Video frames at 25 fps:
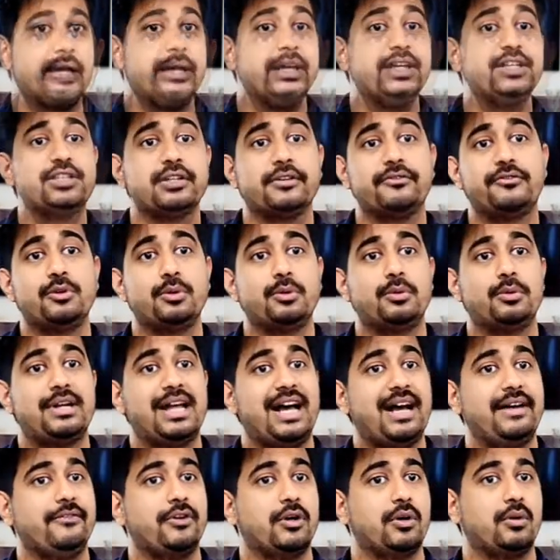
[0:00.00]
Each of you would
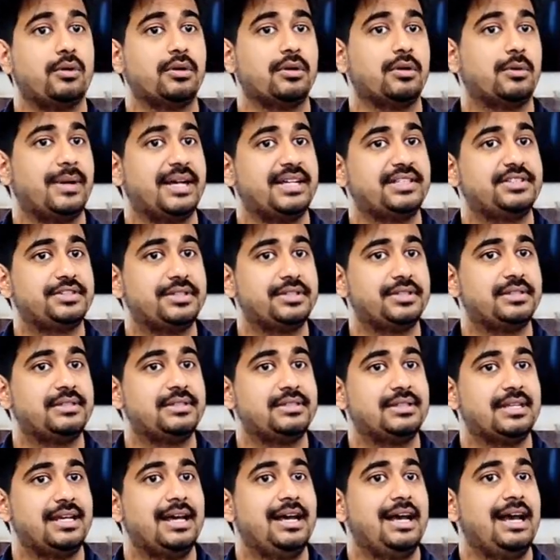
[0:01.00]
have your own
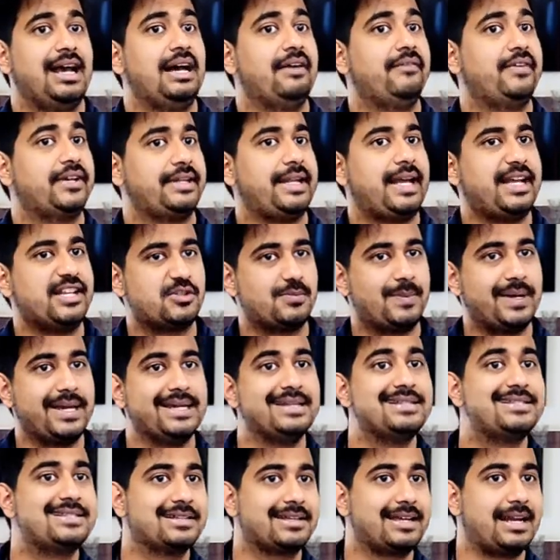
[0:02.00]
questions. I've attached my
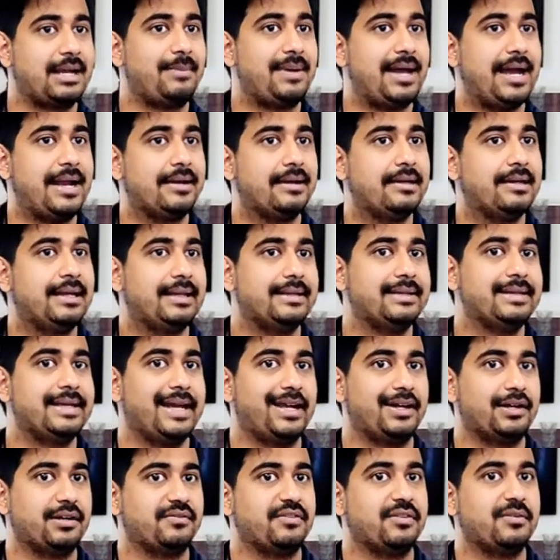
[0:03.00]
Instagram handle at
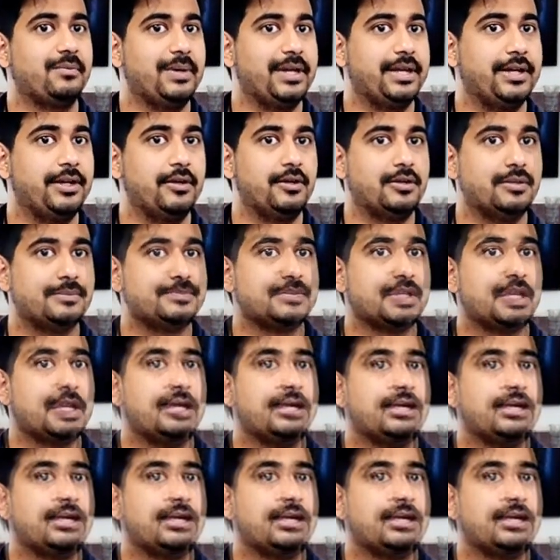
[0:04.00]
the end of the video.